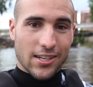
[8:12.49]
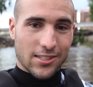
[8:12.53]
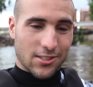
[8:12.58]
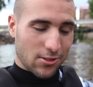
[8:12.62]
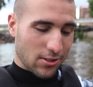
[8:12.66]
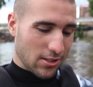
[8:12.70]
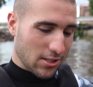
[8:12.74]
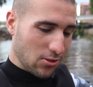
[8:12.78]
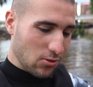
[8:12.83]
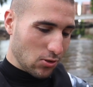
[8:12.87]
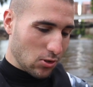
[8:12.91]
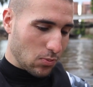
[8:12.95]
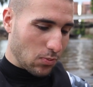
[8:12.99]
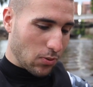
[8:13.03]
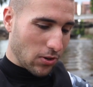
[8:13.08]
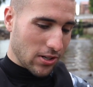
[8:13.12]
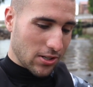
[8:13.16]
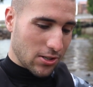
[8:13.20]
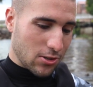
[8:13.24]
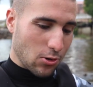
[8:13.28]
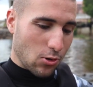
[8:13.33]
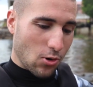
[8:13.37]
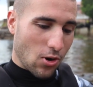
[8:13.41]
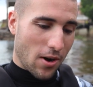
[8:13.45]
right, so this was
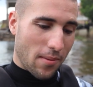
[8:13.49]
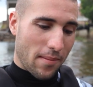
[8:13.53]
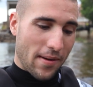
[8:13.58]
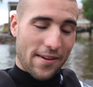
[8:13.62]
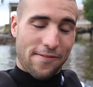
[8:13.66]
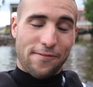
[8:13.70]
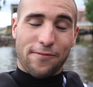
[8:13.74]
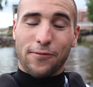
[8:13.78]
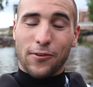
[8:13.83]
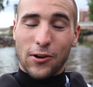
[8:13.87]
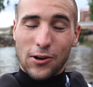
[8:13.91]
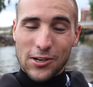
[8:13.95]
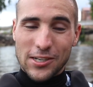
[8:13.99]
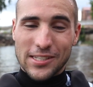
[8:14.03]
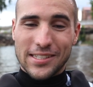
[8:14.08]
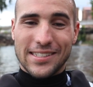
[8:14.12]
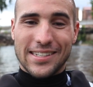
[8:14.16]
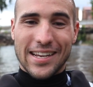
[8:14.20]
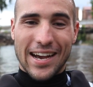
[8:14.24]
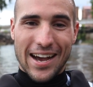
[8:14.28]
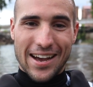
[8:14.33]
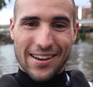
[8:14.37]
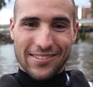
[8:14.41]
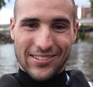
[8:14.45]
pretty cool. On my first
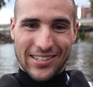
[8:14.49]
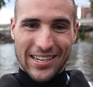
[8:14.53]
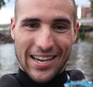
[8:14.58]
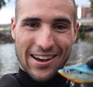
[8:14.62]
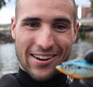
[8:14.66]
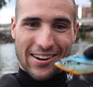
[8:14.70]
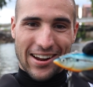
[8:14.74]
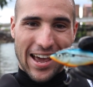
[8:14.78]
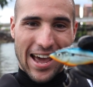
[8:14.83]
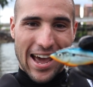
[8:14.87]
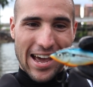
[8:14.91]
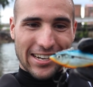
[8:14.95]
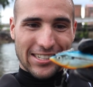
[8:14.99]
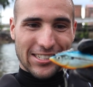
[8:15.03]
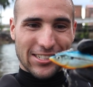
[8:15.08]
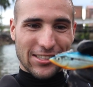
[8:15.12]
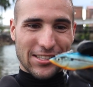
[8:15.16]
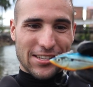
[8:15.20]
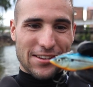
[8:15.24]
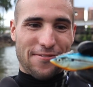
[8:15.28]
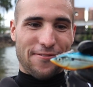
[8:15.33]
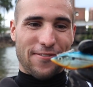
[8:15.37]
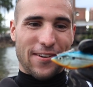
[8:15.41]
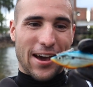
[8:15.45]
dive down, I
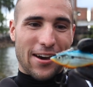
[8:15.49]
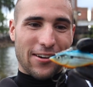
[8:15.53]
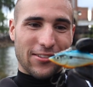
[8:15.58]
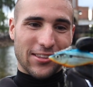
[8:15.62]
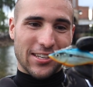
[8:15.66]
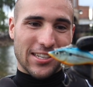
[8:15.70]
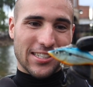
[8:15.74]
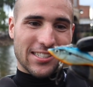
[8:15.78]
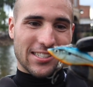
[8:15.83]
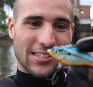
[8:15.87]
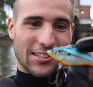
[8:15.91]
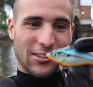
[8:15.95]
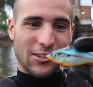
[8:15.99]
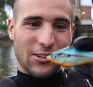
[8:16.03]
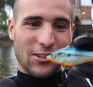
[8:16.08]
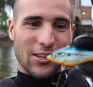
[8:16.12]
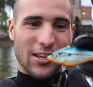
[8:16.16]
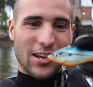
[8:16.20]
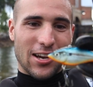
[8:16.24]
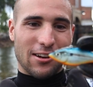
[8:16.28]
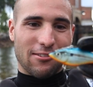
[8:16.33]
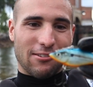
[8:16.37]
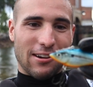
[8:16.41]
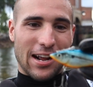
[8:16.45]
actually found this little
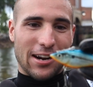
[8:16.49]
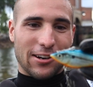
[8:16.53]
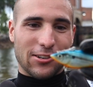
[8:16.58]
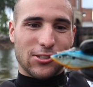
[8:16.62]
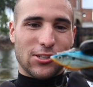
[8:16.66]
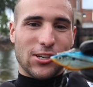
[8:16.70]
uh, rattle